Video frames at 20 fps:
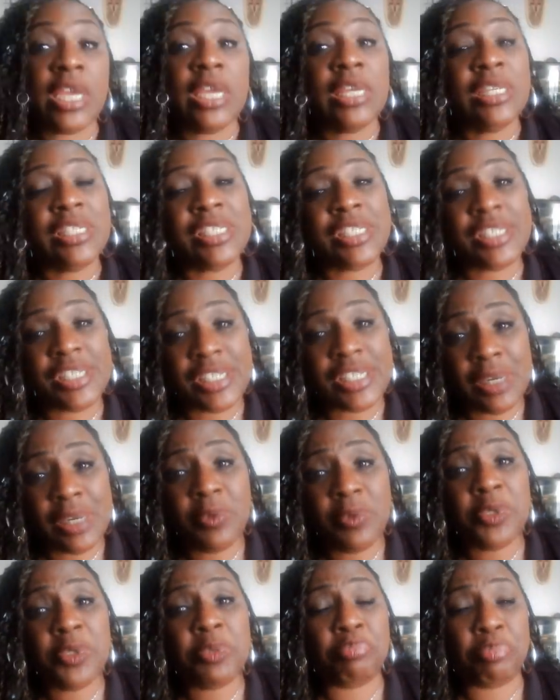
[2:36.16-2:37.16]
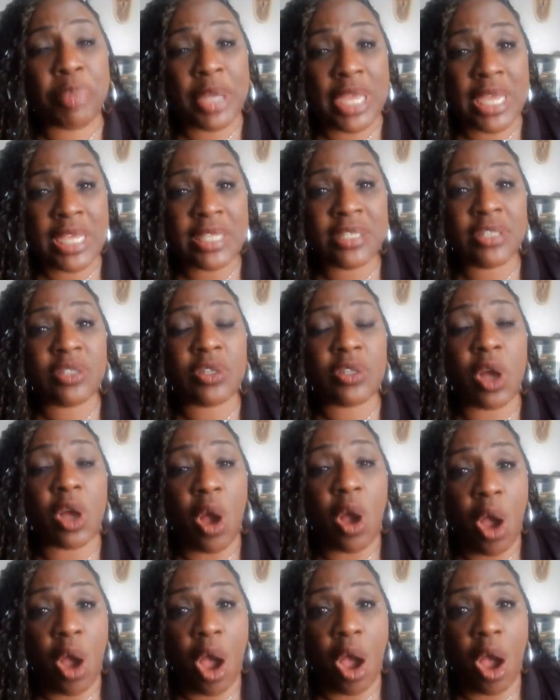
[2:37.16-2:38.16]
She was pissed
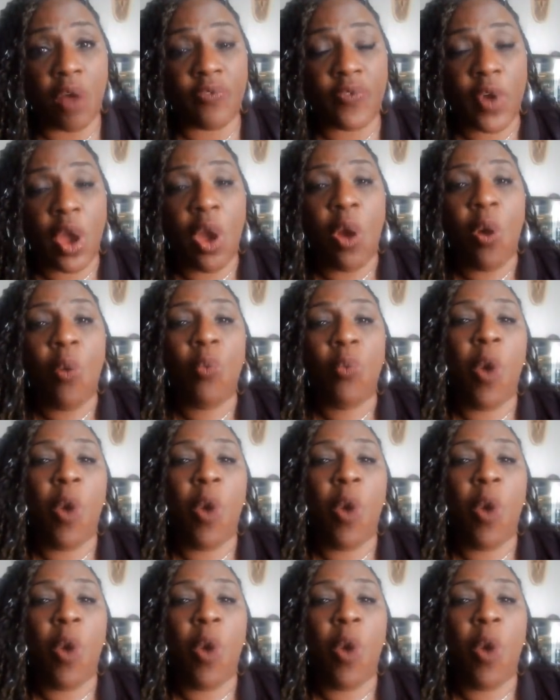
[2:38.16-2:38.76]
off.